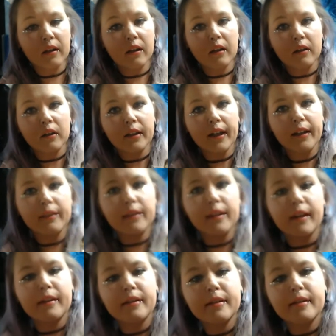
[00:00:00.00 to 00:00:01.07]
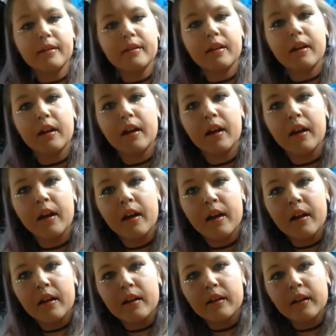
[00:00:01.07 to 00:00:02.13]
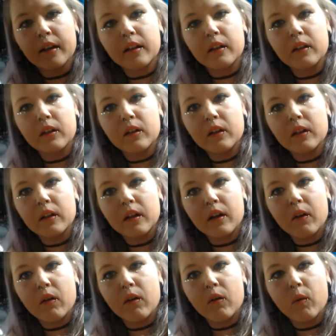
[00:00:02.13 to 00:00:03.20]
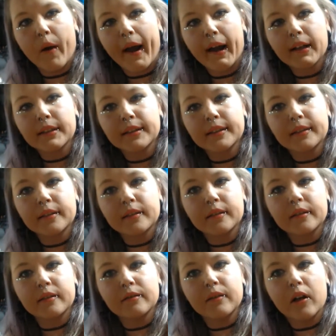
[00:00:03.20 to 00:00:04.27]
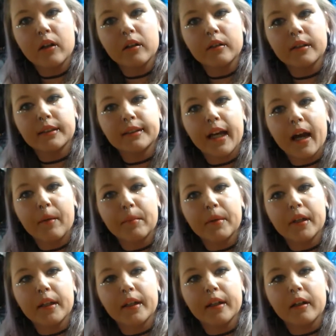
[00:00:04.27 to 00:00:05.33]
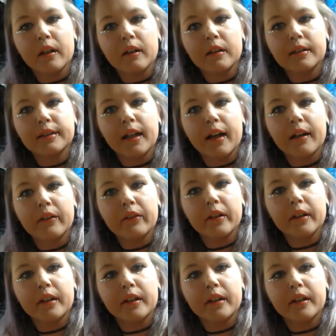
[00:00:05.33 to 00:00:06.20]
Look at this little wax art that's happening here on the side of it.